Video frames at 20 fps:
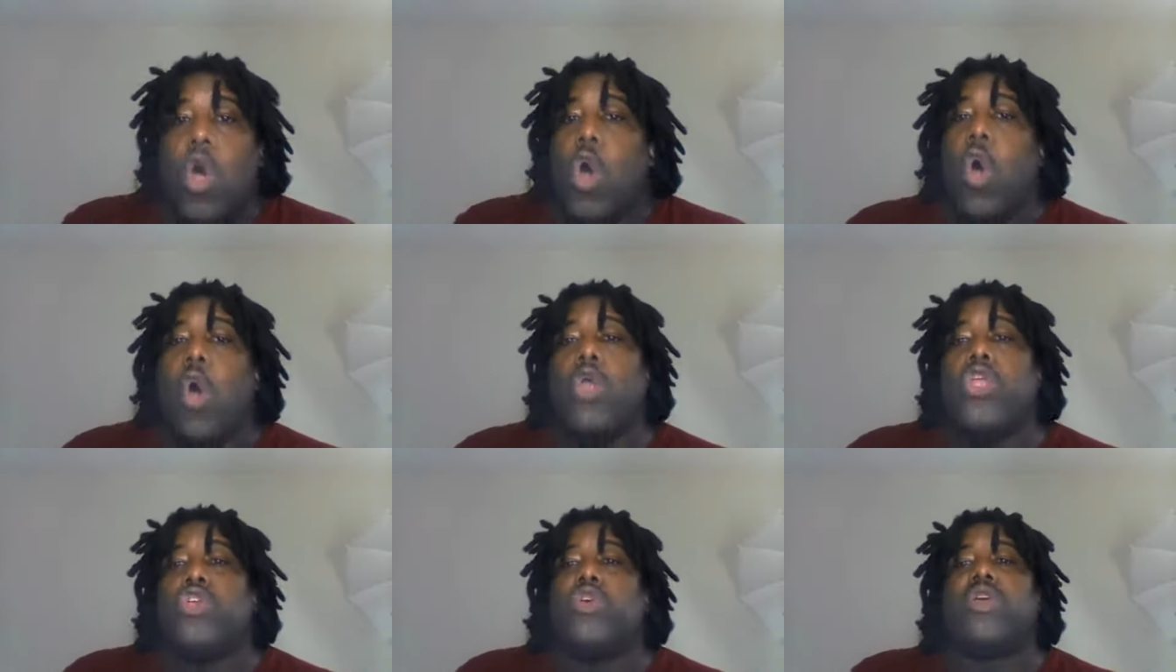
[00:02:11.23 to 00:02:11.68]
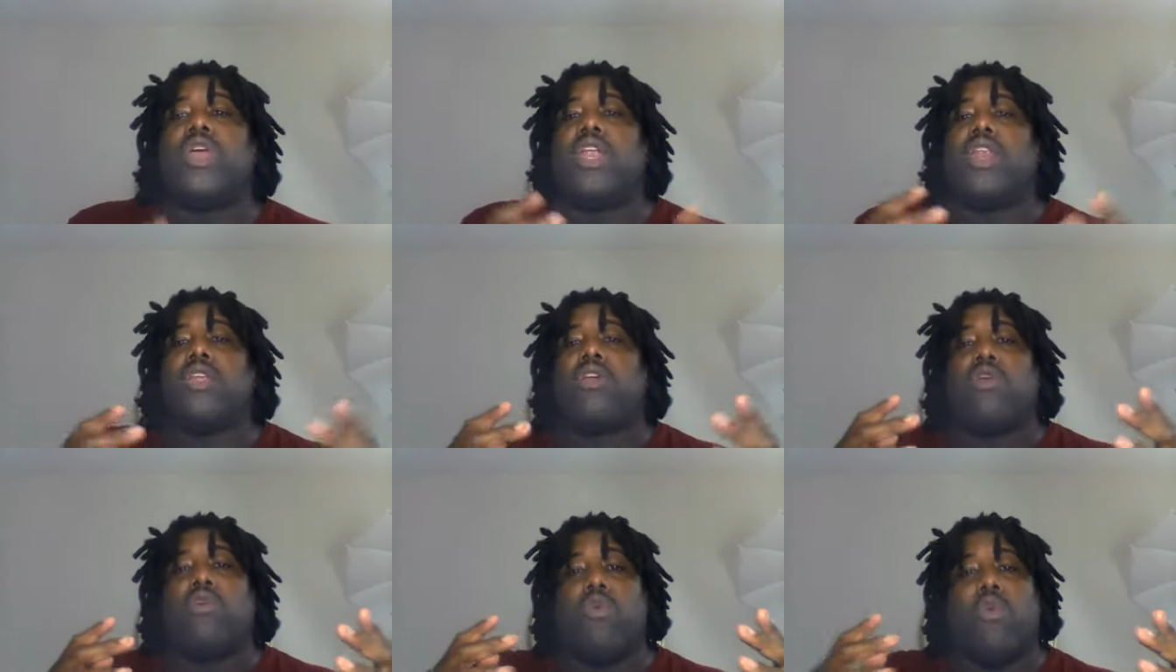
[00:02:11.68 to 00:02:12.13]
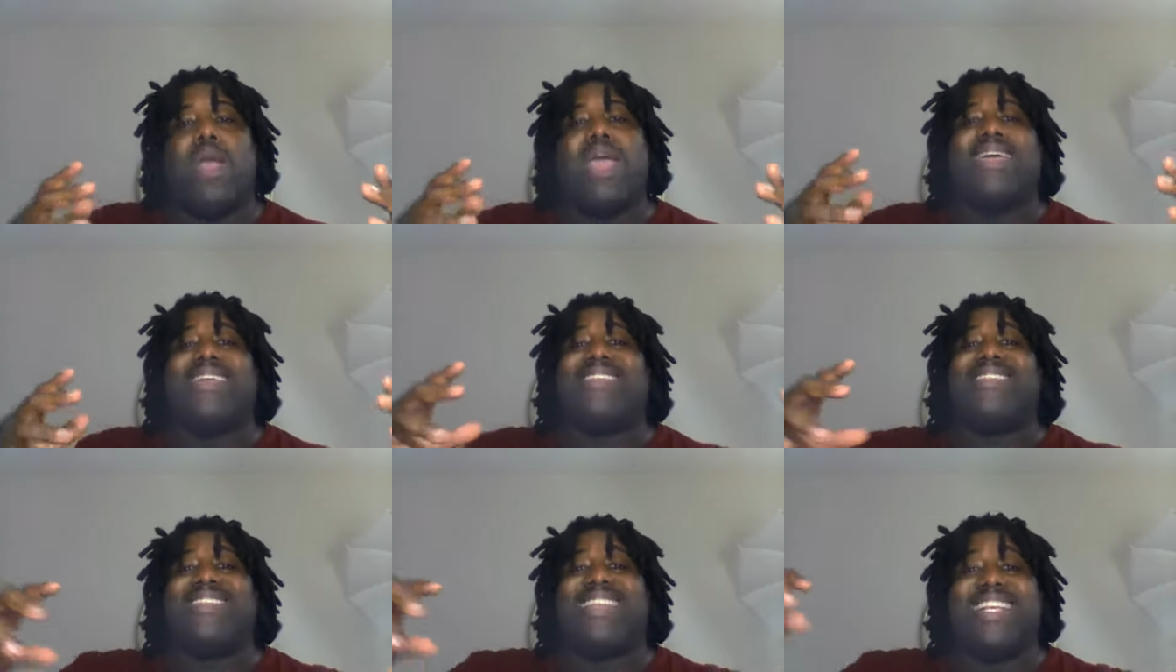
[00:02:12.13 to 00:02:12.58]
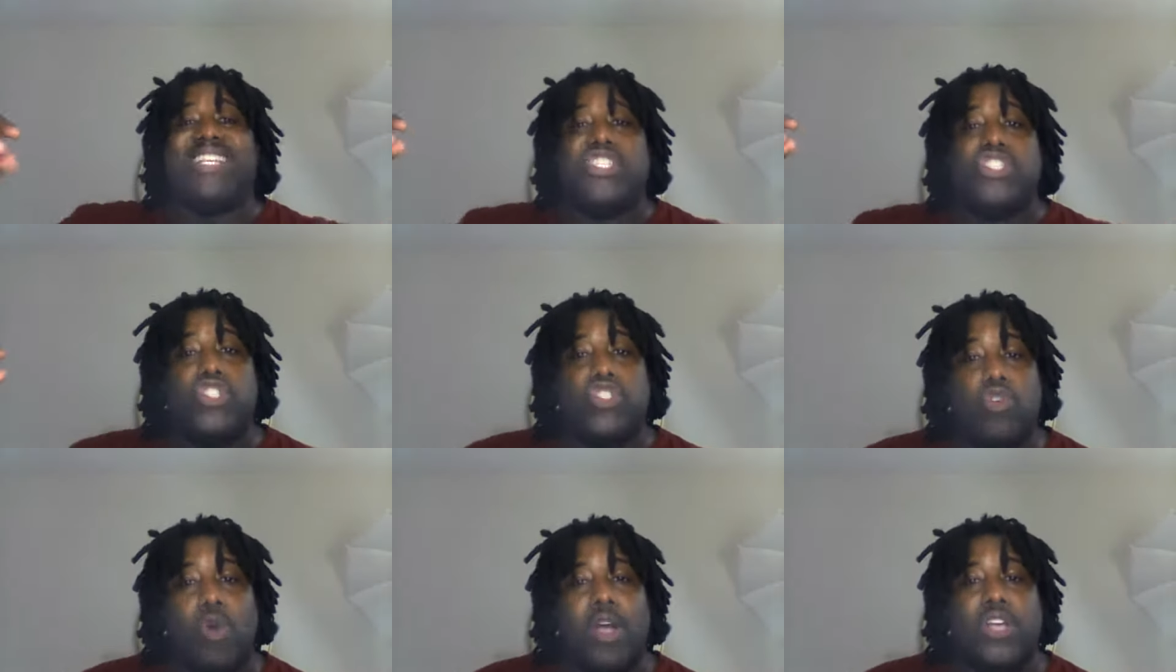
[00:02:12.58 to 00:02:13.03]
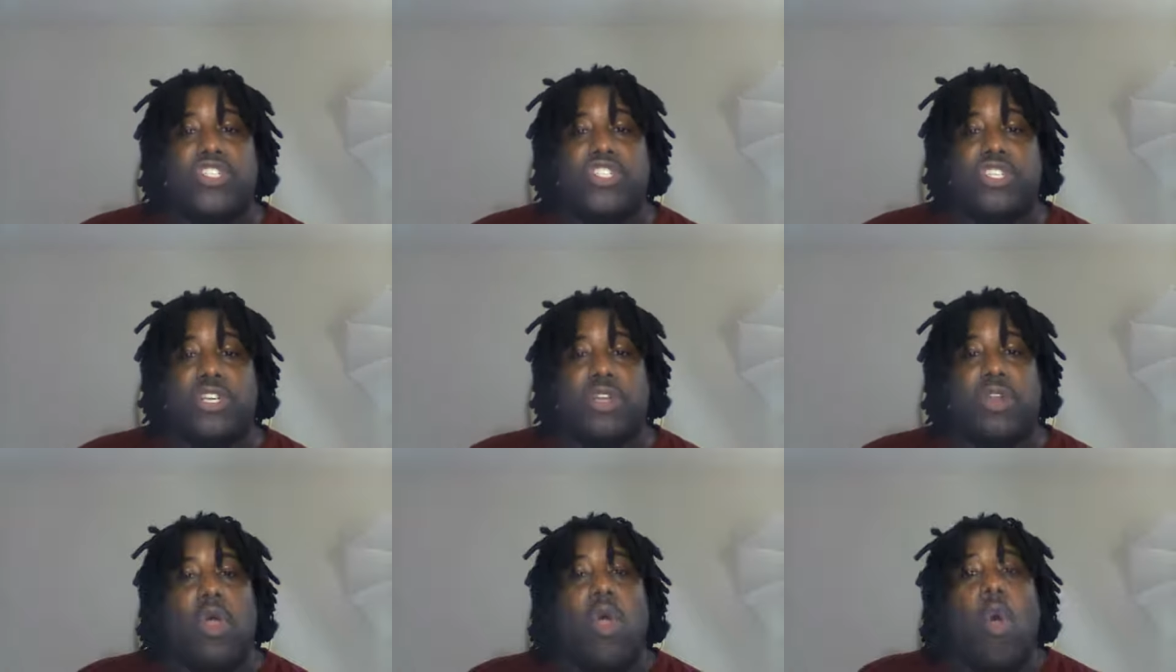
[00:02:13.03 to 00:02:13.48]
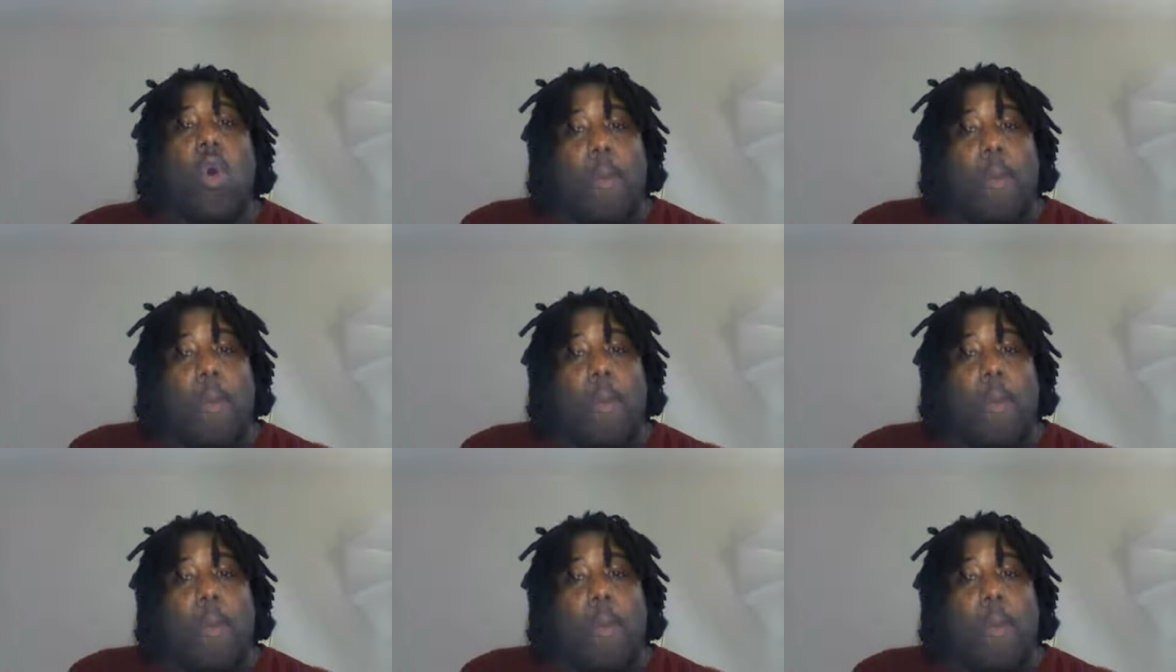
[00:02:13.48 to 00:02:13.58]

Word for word: or you can create destruction,